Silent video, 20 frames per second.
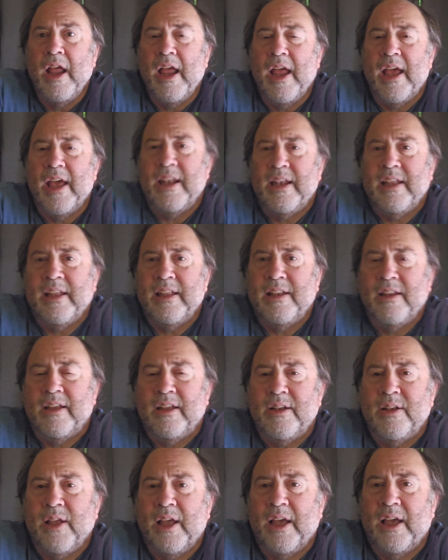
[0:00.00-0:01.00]
and in
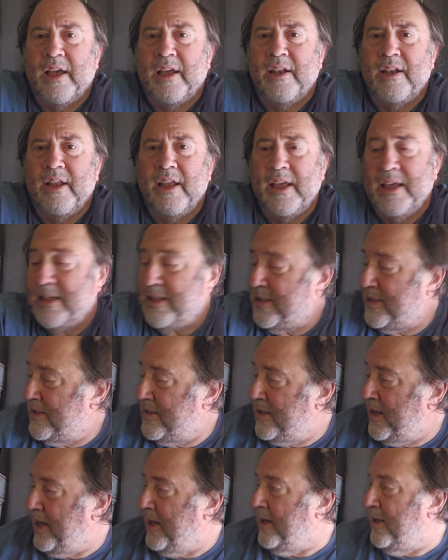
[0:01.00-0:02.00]
it had a
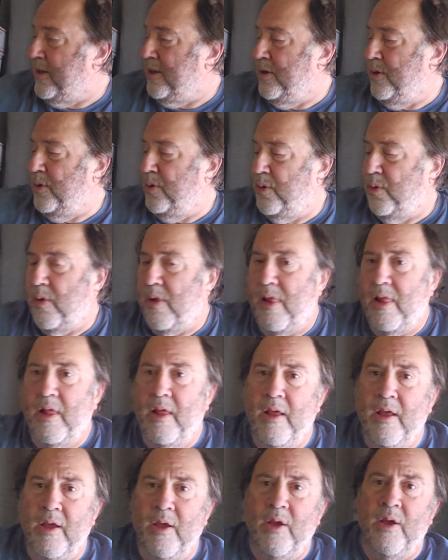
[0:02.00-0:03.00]
second
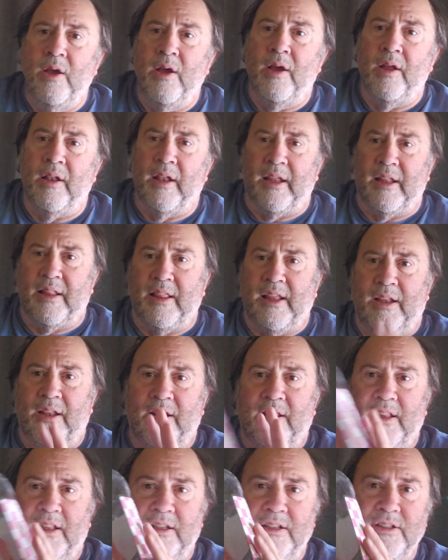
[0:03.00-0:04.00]
like thing like
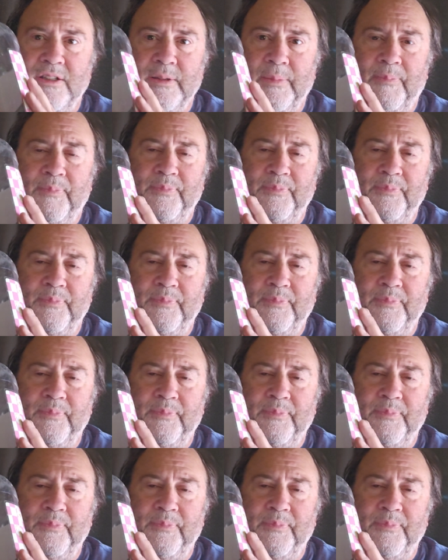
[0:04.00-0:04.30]
this,